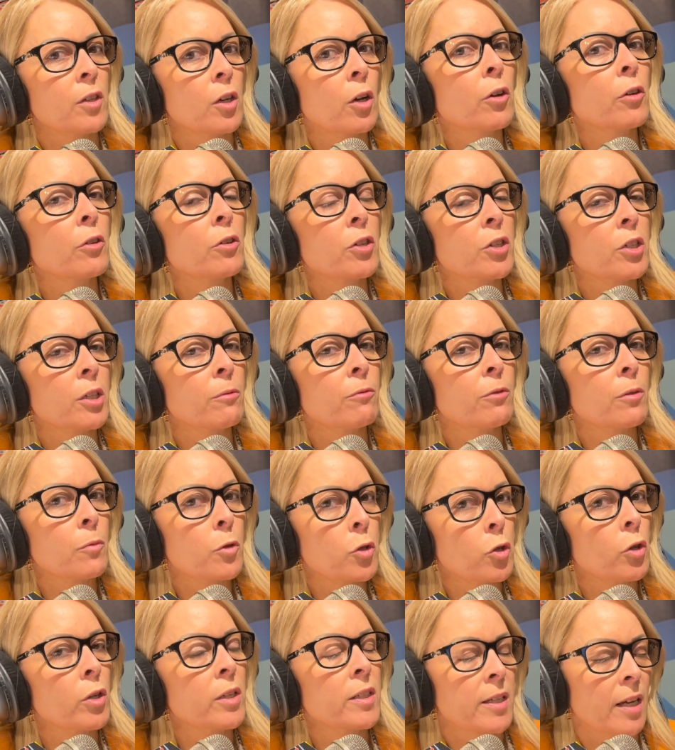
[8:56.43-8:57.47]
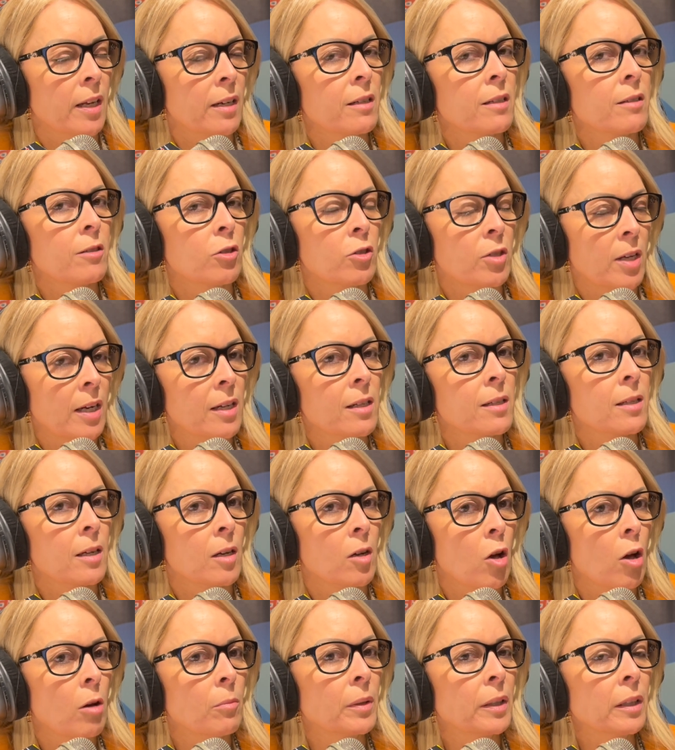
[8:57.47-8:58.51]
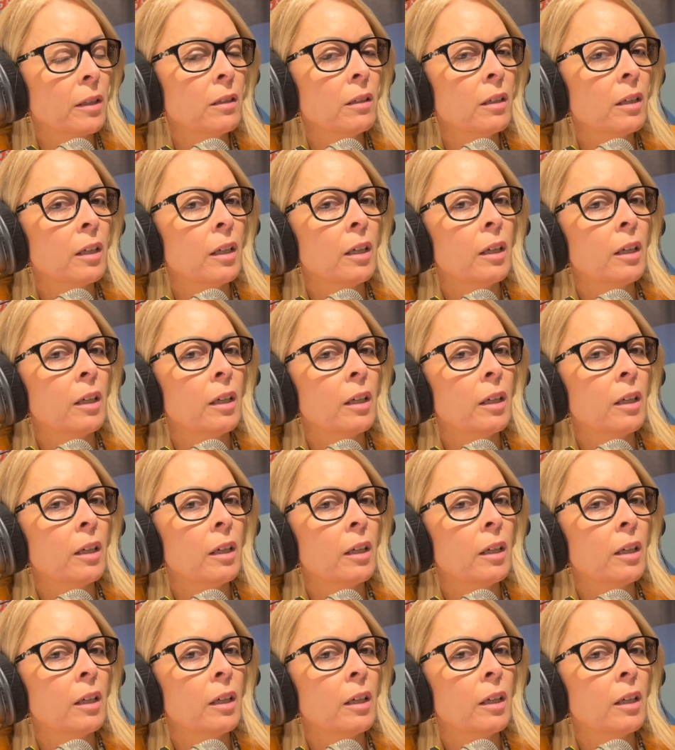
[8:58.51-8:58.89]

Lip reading: ownership from joint tenants to tenants in common,